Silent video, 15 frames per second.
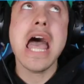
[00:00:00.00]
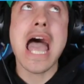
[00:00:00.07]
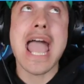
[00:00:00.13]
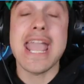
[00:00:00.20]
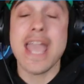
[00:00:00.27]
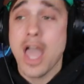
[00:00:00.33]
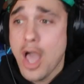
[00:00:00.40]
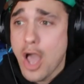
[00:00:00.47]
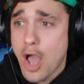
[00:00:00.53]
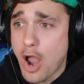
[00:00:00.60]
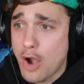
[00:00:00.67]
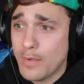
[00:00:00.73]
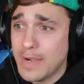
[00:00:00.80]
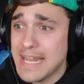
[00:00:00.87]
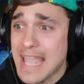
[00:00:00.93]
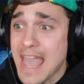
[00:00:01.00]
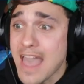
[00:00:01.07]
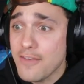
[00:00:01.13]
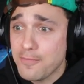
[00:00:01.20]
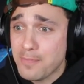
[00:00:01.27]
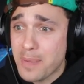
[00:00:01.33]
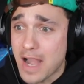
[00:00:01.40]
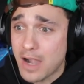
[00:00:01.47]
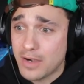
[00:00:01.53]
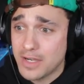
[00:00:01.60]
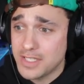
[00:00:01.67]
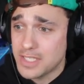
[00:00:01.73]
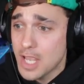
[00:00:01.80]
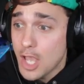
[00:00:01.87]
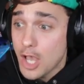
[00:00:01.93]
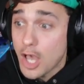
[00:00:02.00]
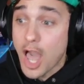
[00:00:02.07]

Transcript: I already have parents